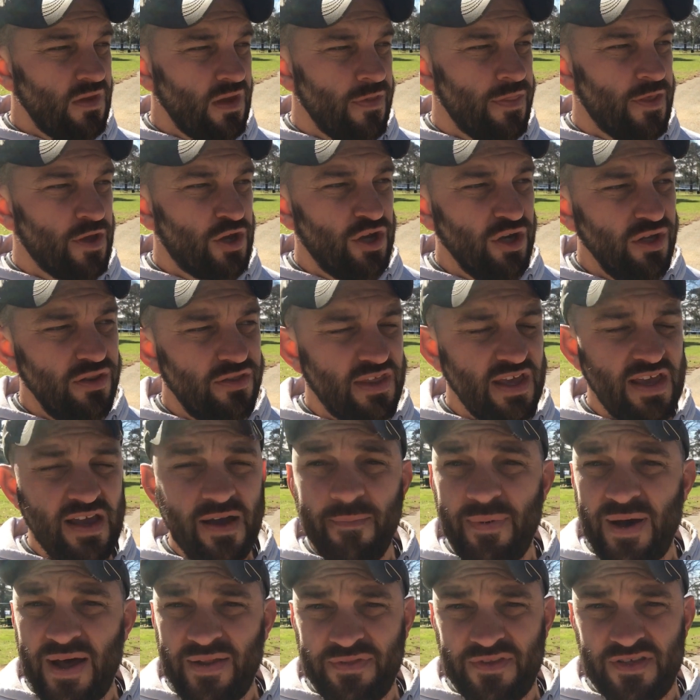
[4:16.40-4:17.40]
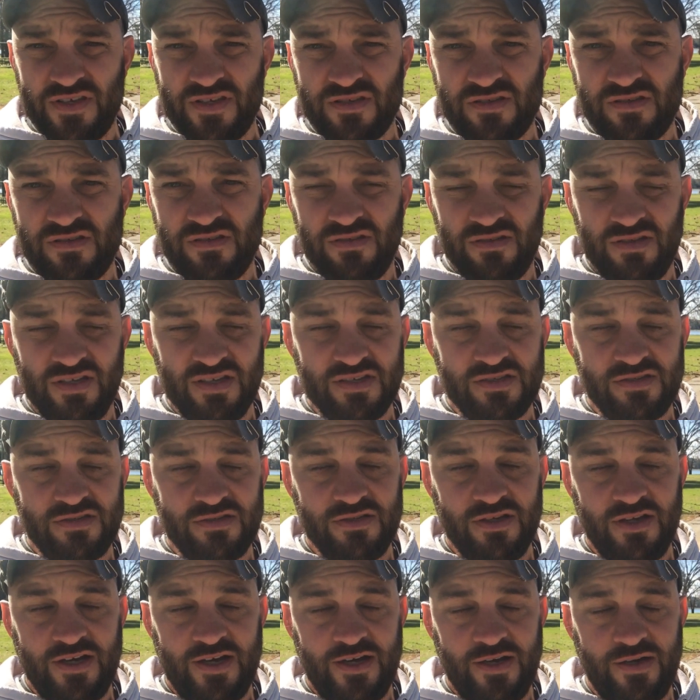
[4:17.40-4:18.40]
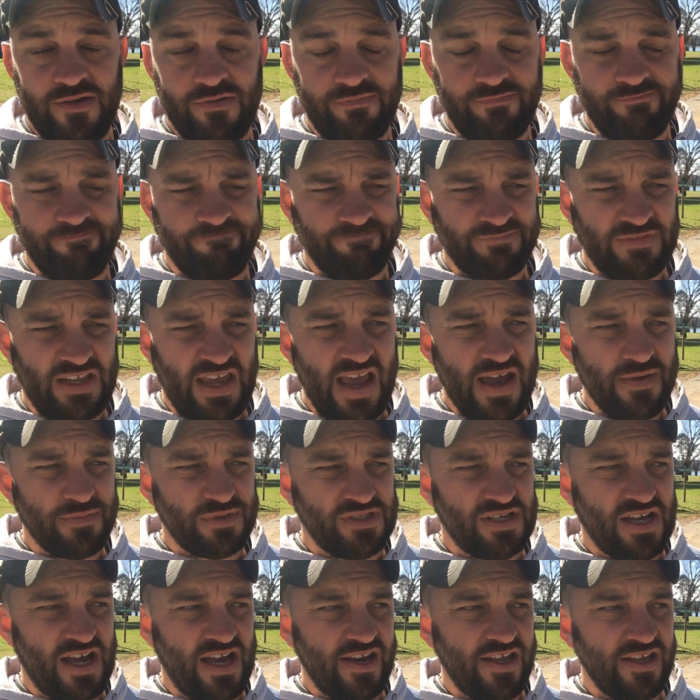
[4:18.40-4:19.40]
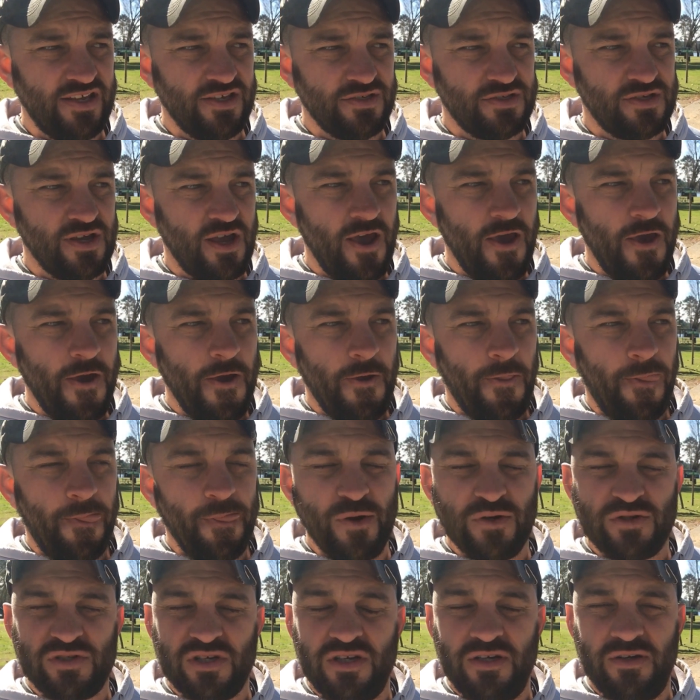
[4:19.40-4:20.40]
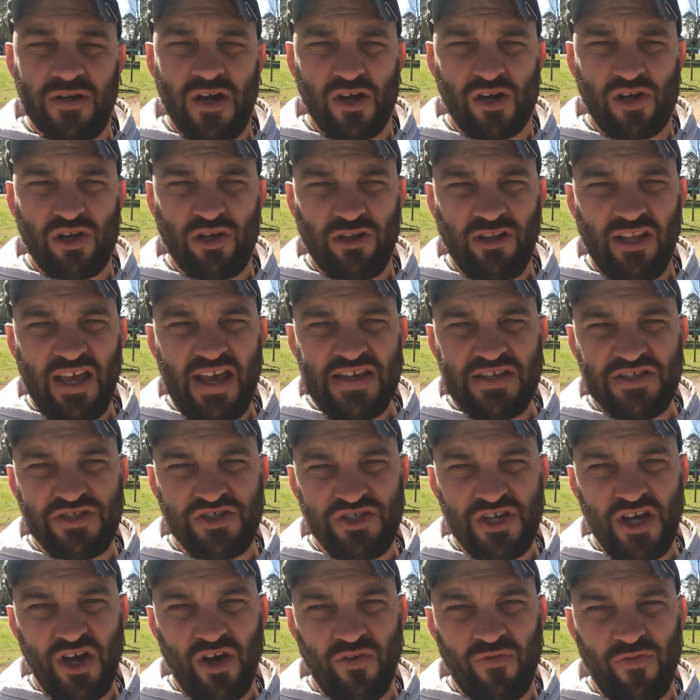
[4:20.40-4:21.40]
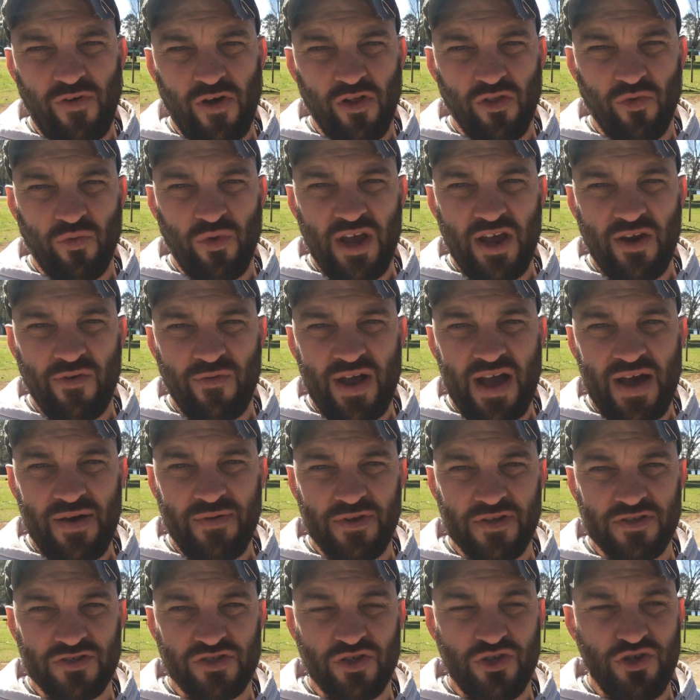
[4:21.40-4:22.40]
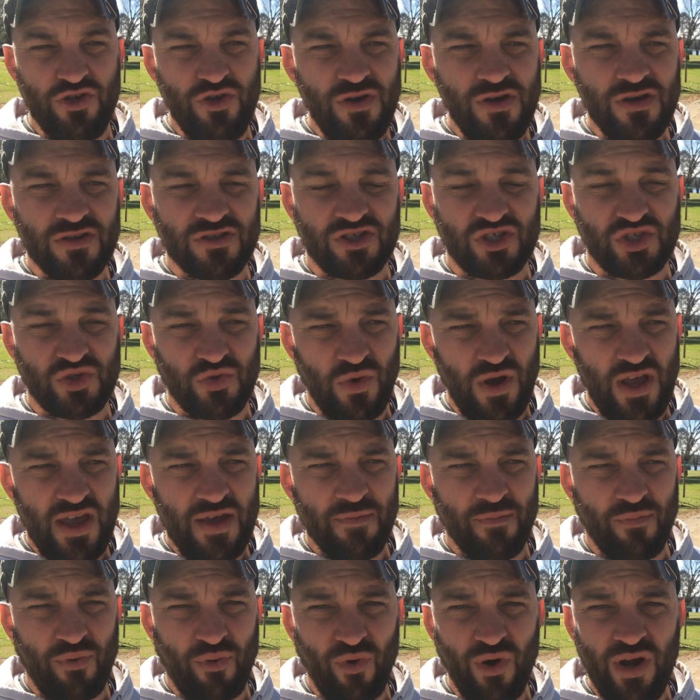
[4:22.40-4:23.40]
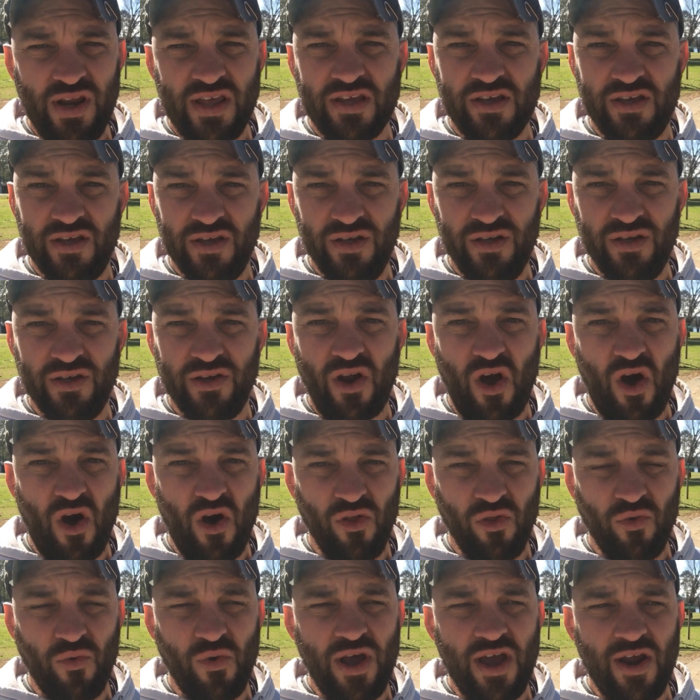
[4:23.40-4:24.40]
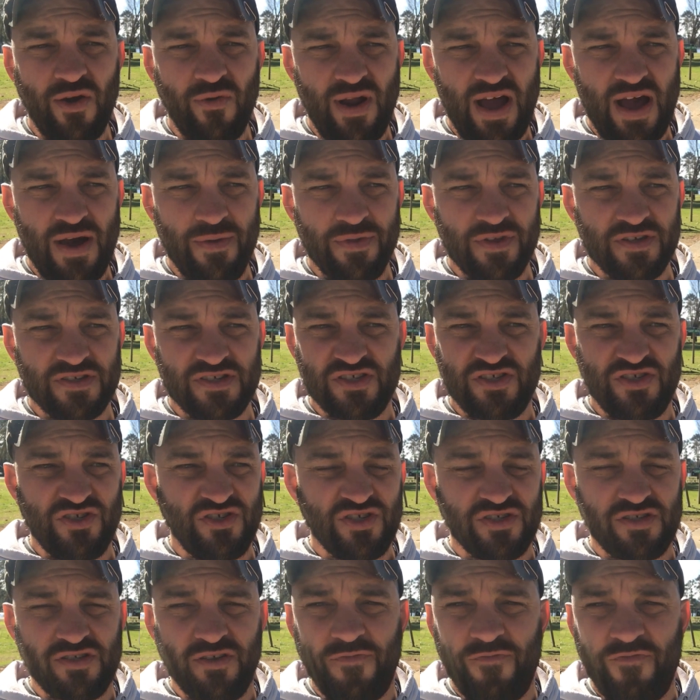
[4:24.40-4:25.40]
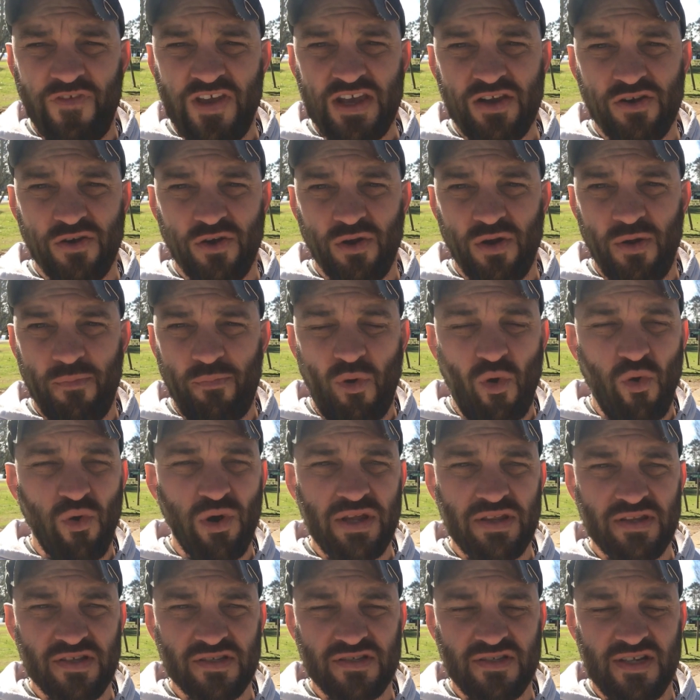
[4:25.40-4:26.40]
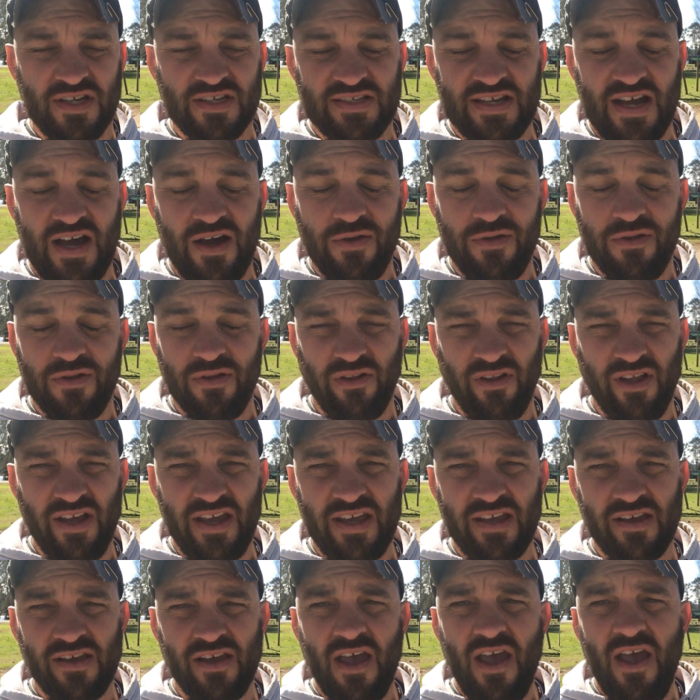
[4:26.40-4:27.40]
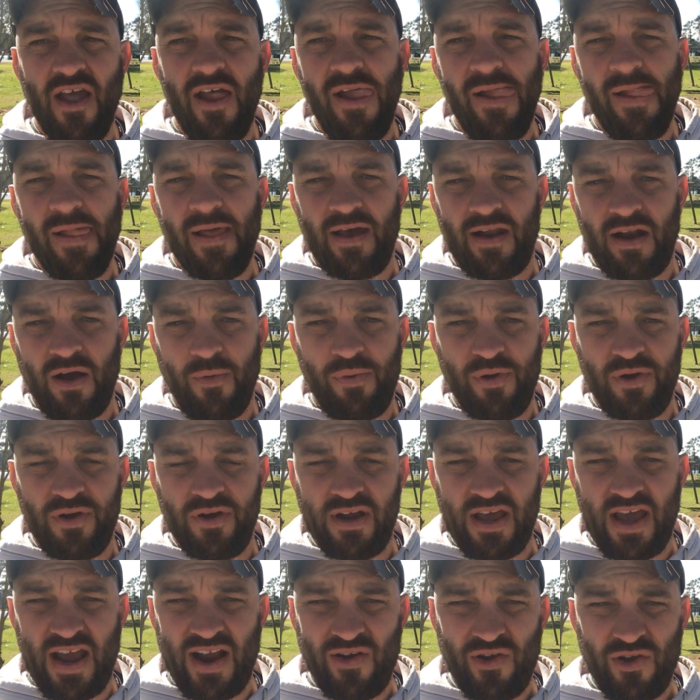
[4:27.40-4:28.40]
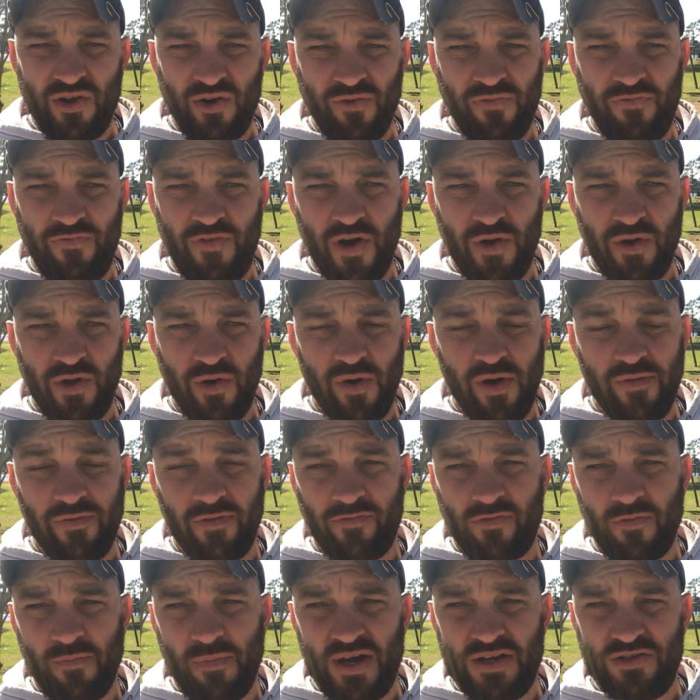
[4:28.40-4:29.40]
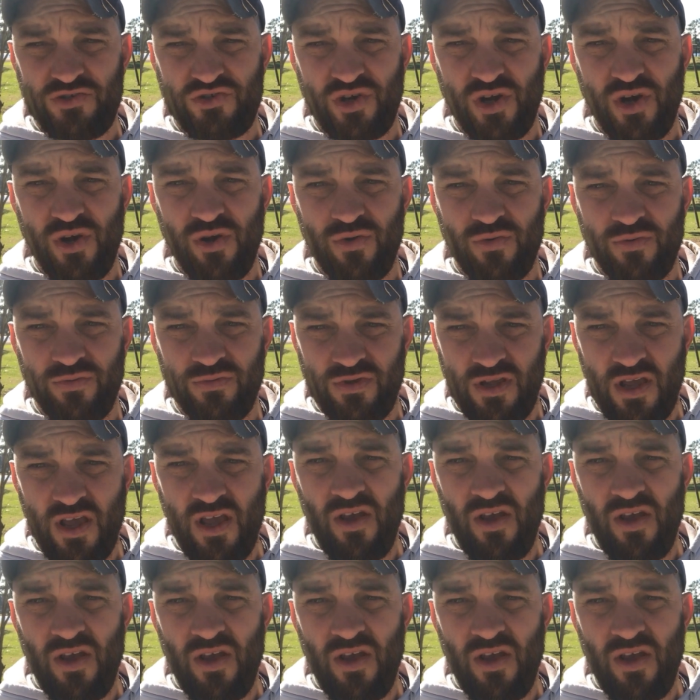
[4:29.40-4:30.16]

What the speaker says: The good thing about this campsite is there's a clay shelf all the way around it, so you can swim pretty good all the way around this. This is just a point that sticks out in the lake, and I'll put an aerial photo of it from my drone